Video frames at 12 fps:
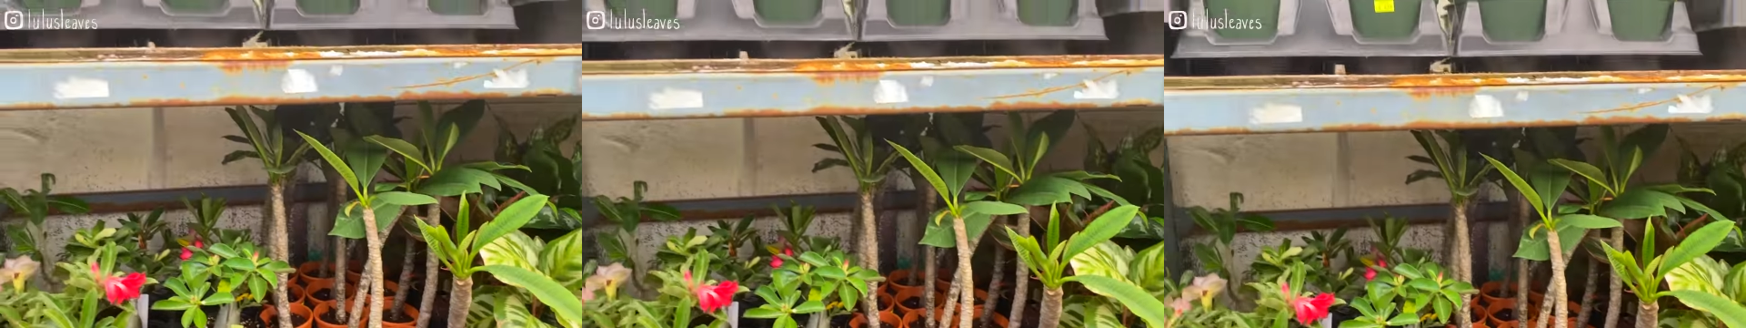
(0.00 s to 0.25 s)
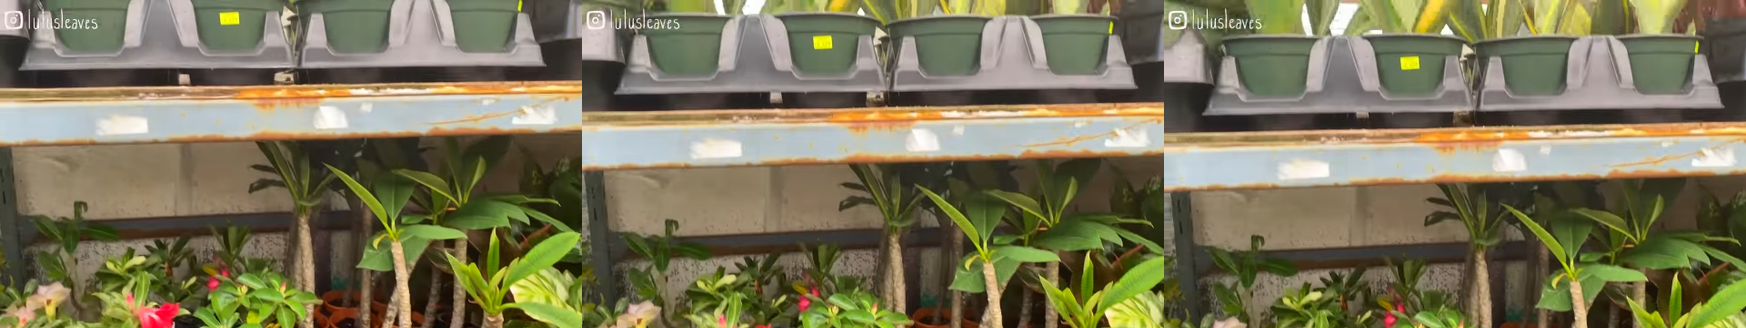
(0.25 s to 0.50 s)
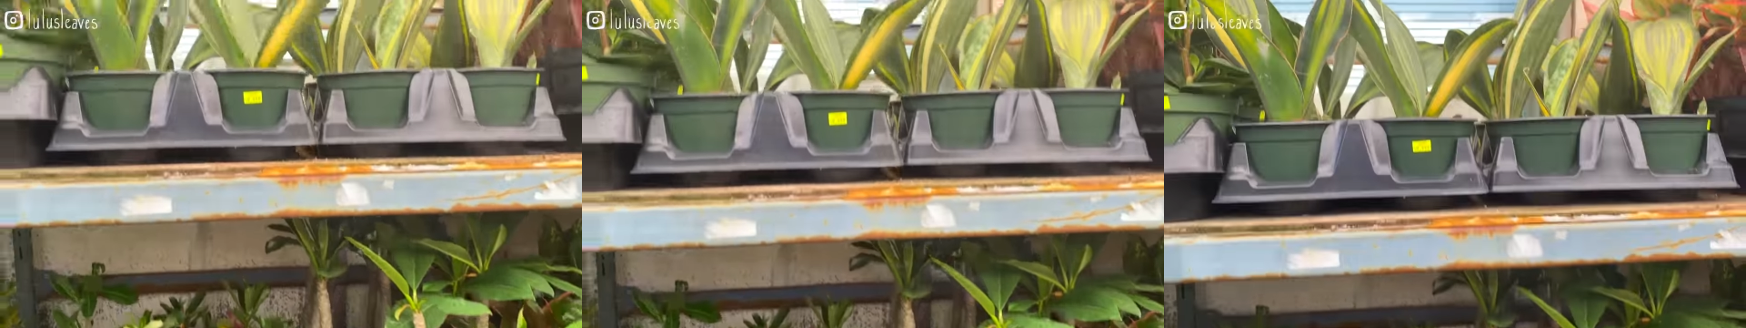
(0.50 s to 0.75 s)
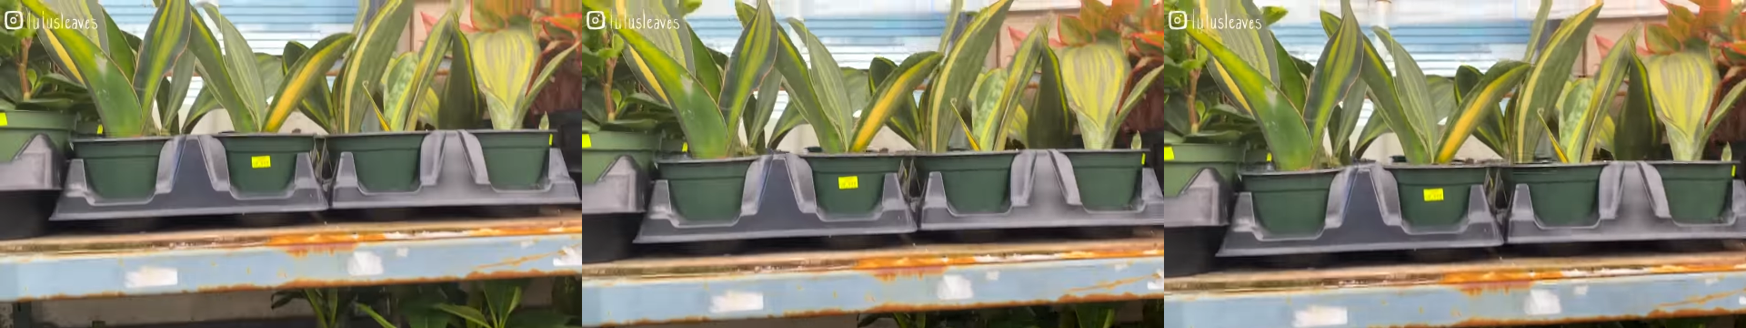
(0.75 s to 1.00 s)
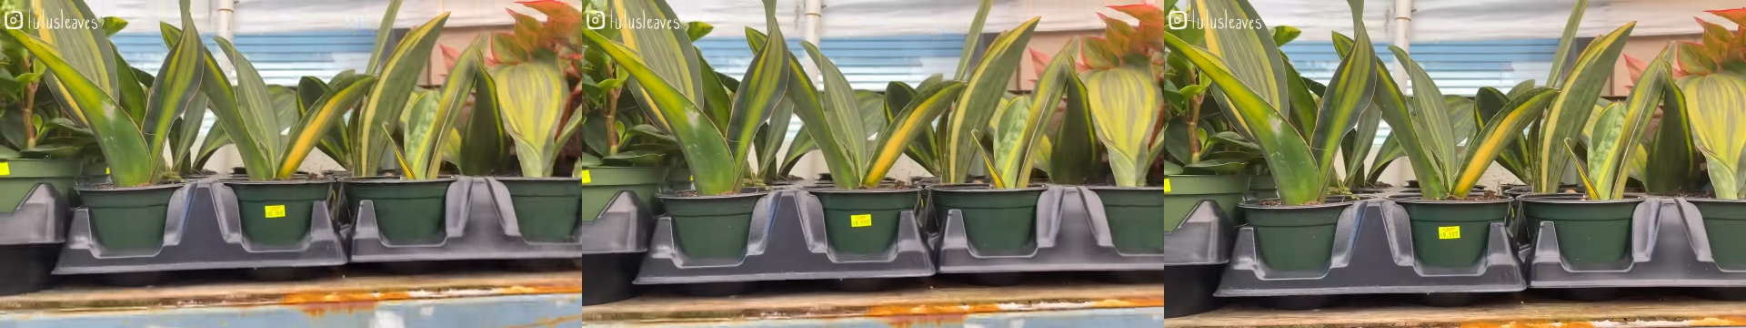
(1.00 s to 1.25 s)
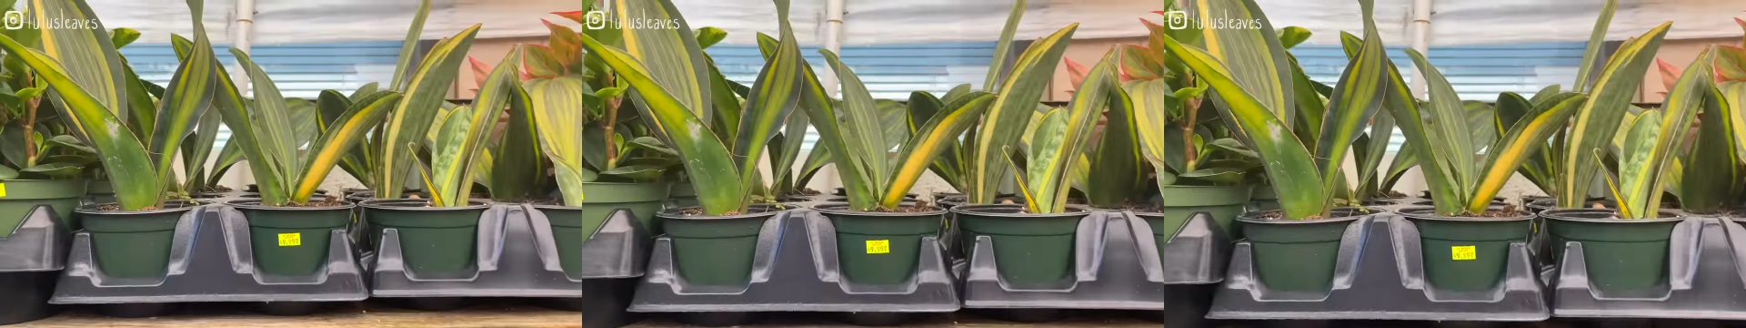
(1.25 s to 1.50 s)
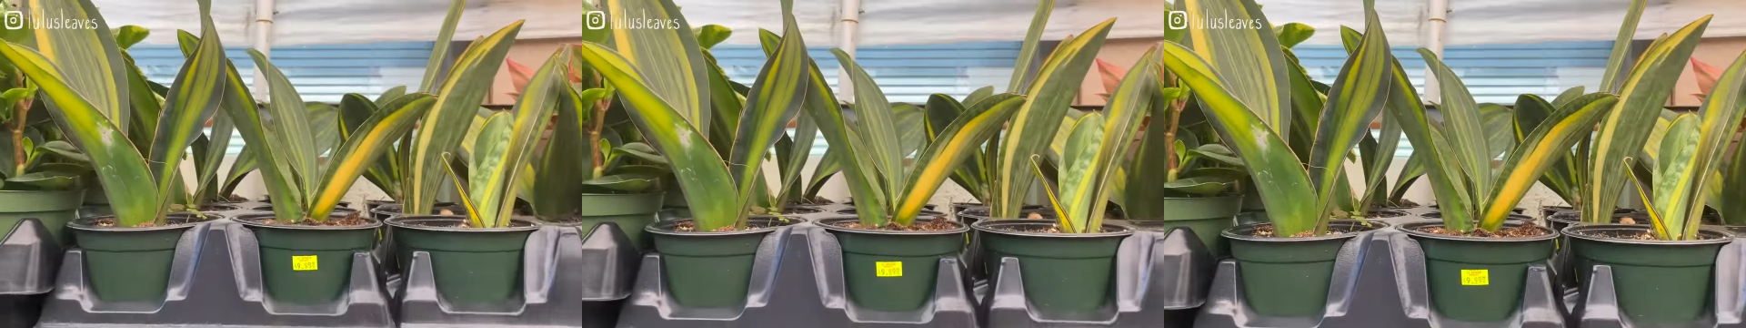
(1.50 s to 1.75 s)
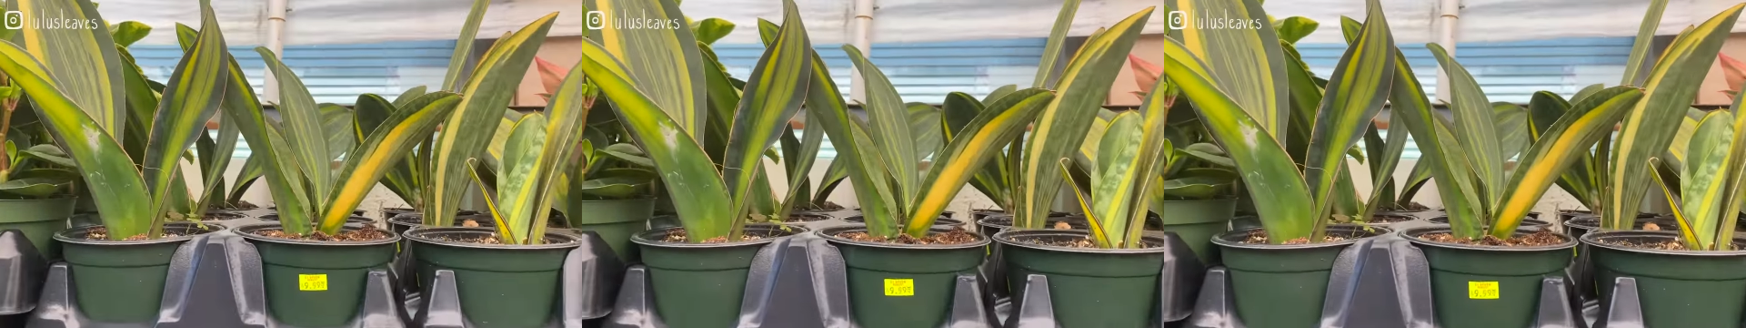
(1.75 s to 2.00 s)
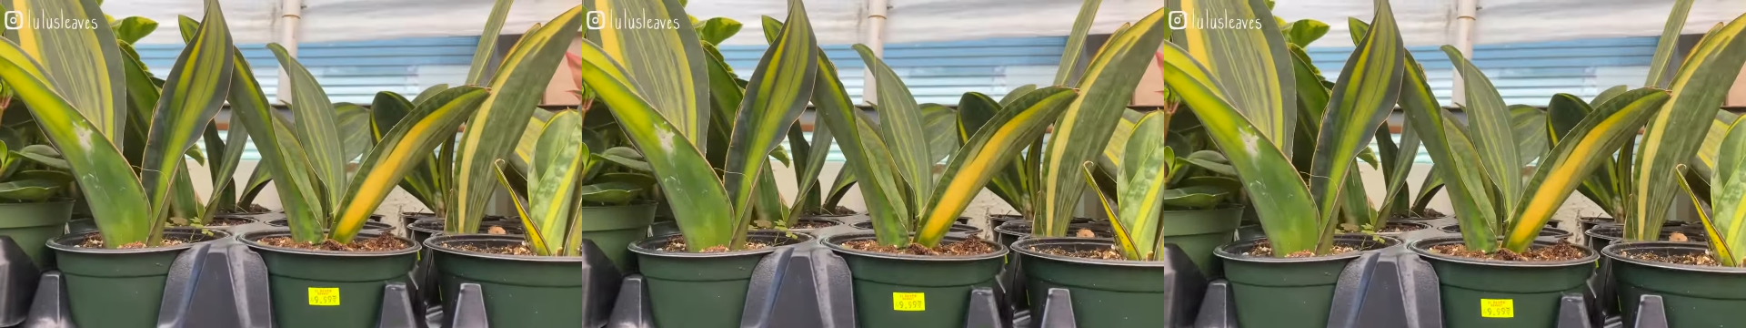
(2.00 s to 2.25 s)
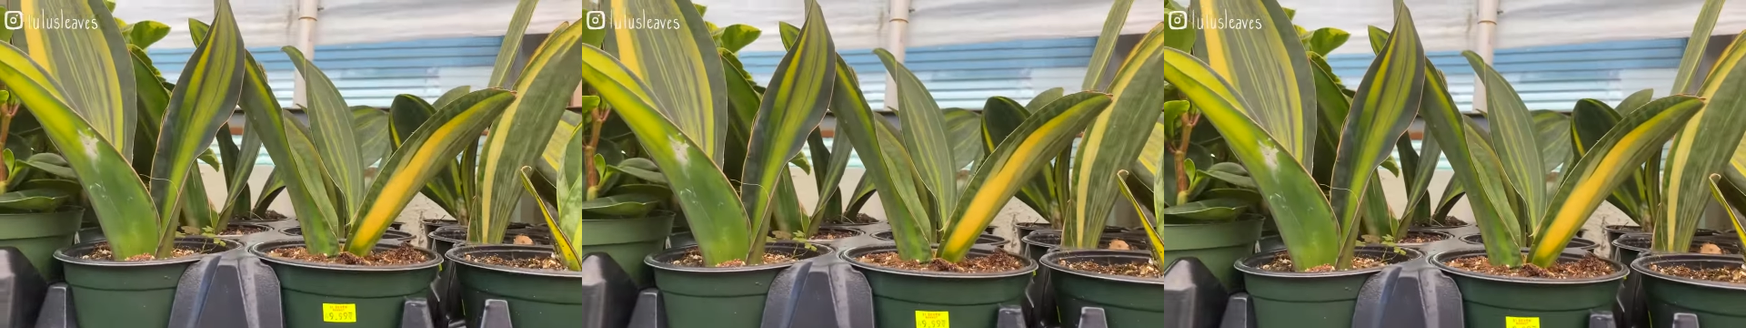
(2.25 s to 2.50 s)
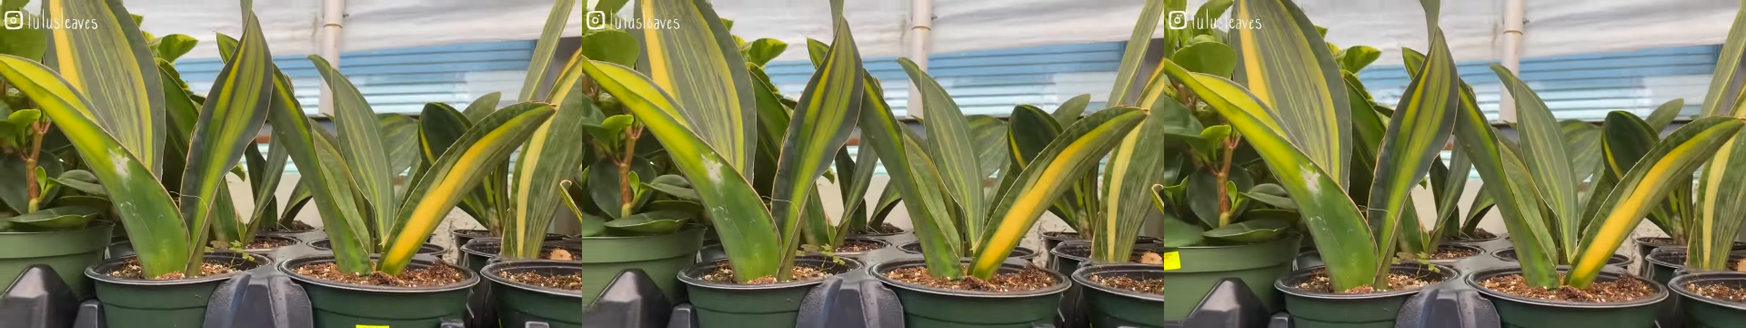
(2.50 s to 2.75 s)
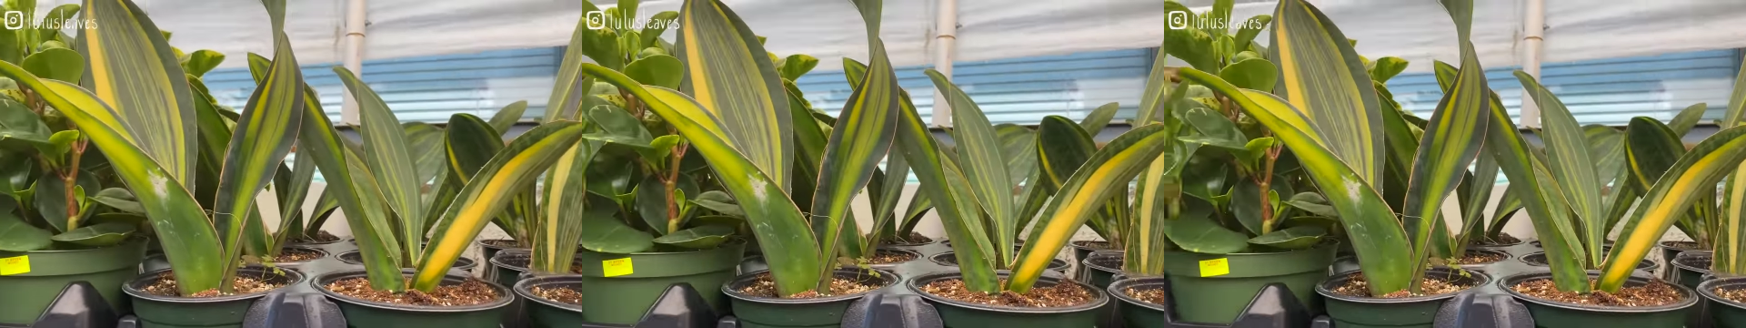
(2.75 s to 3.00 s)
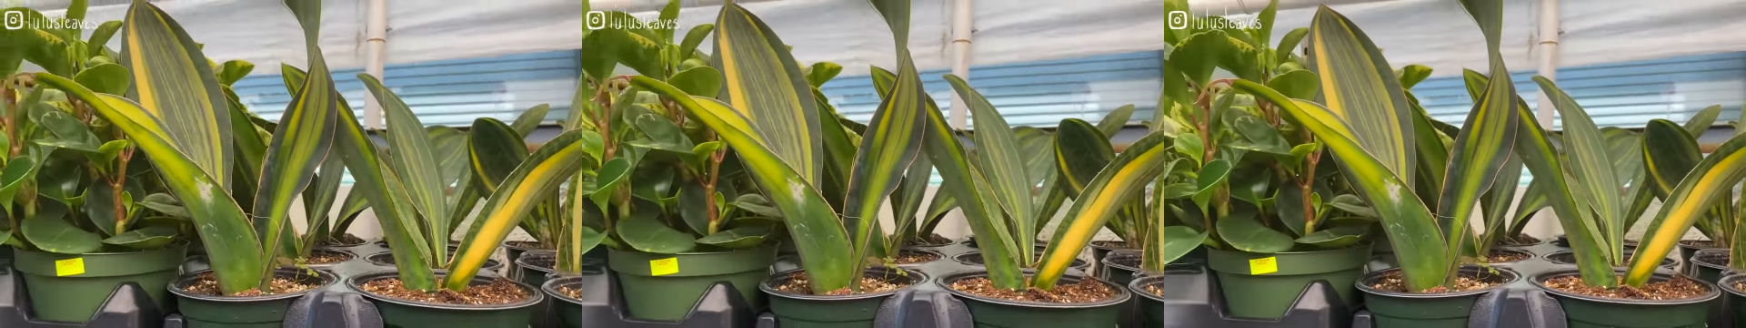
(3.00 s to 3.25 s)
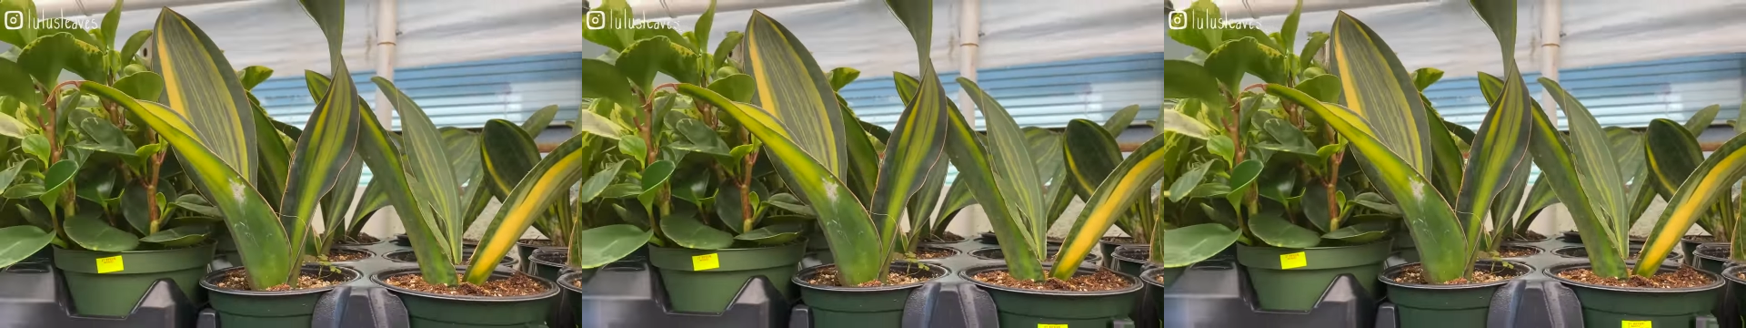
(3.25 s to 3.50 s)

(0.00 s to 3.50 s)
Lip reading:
Nobody's mouth can be seen.